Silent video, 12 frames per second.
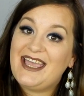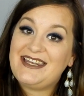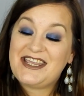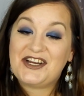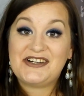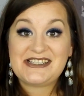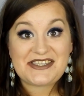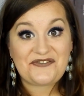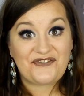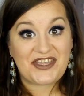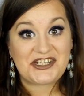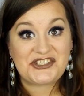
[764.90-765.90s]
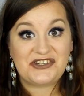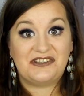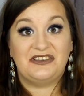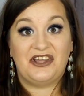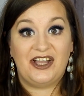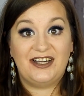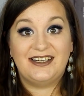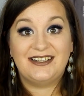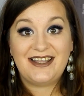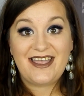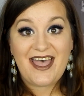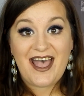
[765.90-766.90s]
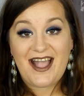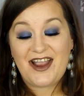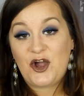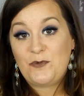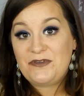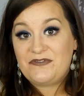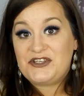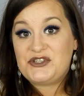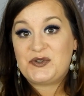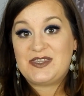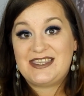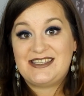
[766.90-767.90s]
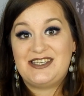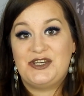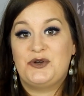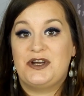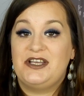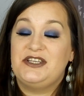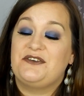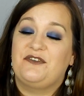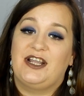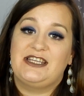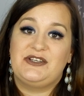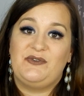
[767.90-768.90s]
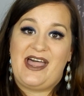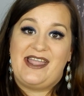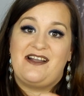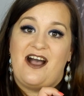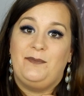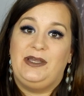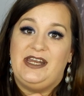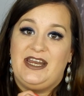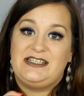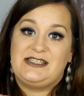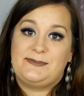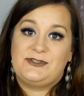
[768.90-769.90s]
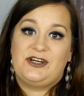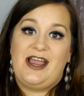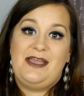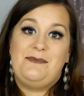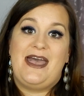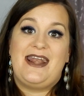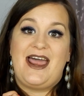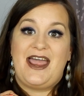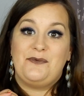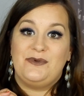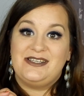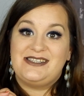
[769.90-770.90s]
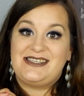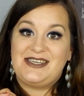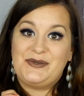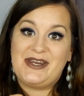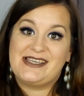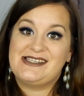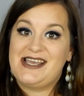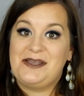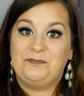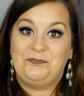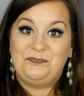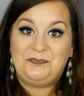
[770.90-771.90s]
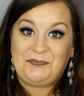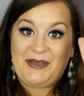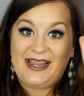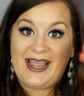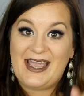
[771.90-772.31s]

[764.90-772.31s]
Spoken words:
And here is the finished look. I hope you've enjoyed this tutorial. Don't forget to like, comment, and subscribe, and I will see you next time. Bye